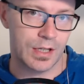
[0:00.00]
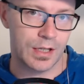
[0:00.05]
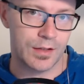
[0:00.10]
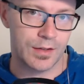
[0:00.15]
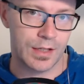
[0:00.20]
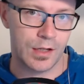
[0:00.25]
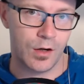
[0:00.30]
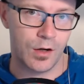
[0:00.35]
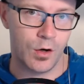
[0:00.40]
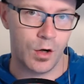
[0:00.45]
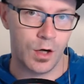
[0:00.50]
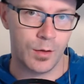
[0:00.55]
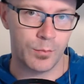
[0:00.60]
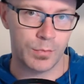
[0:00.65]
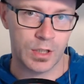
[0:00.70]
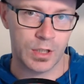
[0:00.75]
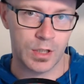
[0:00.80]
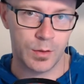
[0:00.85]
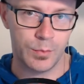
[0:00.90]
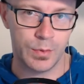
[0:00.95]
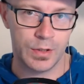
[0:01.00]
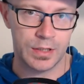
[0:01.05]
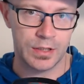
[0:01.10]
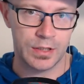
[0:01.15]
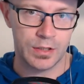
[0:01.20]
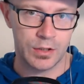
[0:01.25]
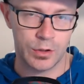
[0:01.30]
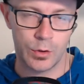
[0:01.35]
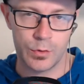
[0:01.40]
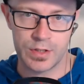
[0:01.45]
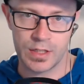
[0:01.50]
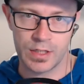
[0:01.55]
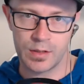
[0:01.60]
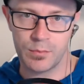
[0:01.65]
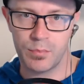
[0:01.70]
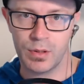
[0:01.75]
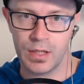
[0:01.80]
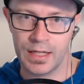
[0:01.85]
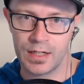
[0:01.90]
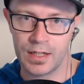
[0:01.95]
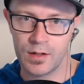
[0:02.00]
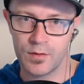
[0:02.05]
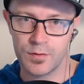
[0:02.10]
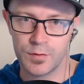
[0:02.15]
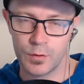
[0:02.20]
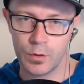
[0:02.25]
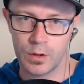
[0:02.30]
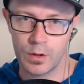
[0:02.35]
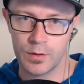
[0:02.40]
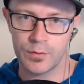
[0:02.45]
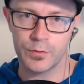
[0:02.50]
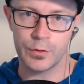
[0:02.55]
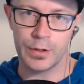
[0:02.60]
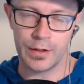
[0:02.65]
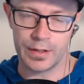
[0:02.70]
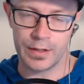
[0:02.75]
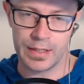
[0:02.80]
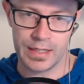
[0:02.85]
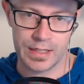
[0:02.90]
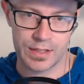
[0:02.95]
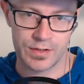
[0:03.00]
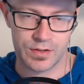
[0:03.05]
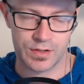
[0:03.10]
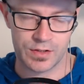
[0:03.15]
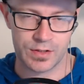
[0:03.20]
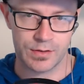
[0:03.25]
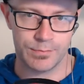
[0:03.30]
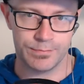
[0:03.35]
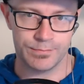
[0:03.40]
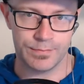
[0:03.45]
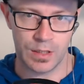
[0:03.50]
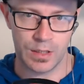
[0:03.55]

that I'm going to be using Planner for our guests.